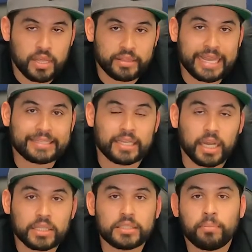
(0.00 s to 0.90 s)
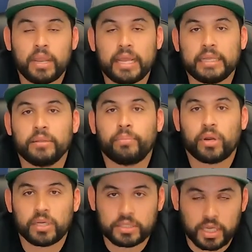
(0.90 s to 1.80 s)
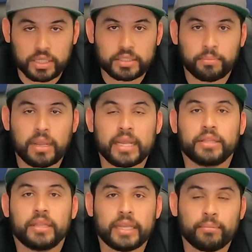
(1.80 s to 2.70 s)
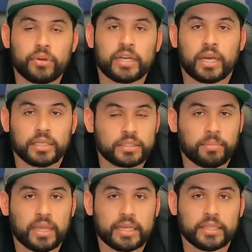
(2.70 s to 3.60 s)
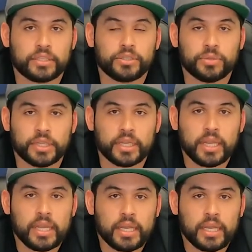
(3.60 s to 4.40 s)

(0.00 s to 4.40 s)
That's us supplying the parts, us supplying the labor, and us supplying the tuning.